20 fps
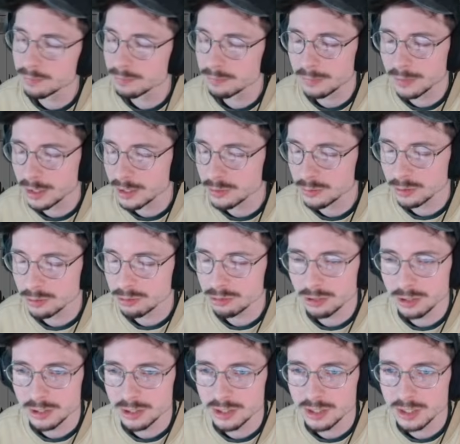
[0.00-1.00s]
That's what I was trying
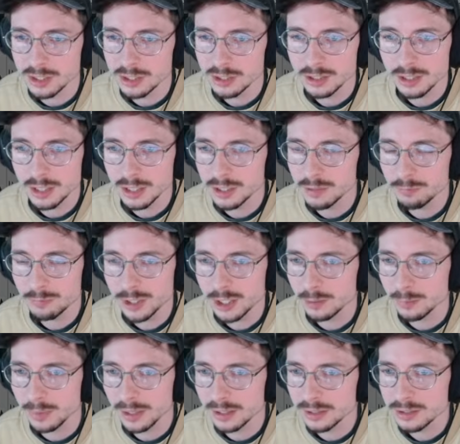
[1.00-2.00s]
to say. And in real
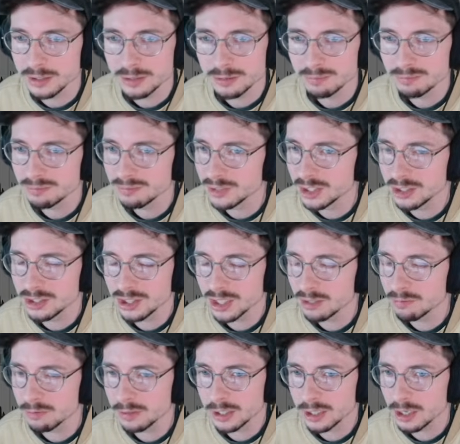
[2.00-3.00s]
banks, you
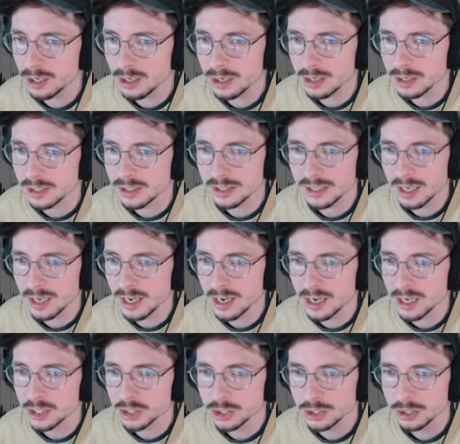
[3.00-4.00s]
generally can't. It's
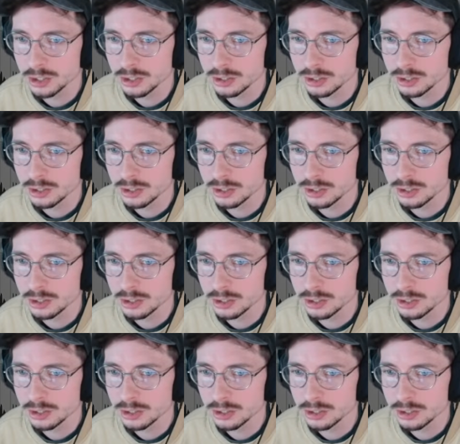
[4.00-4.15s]
cash.